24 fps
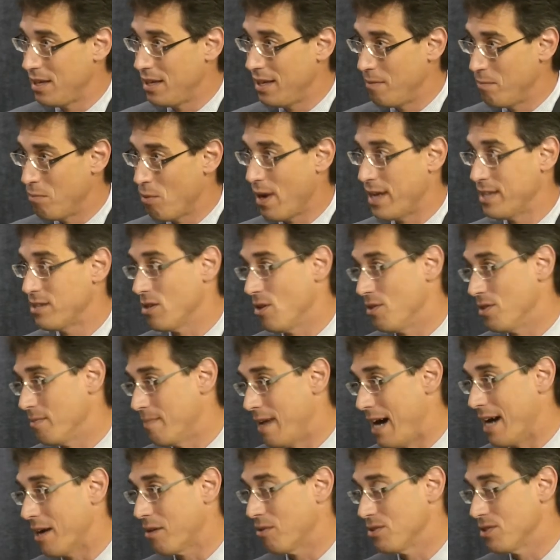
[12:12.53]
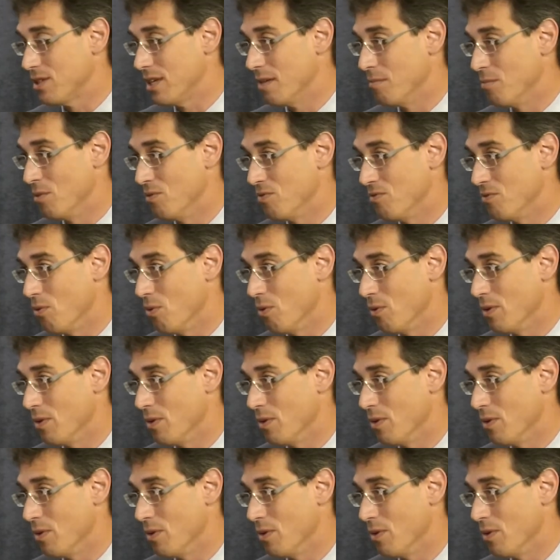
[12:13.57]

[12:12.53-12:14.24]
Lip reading: embrace our democracy and move forward.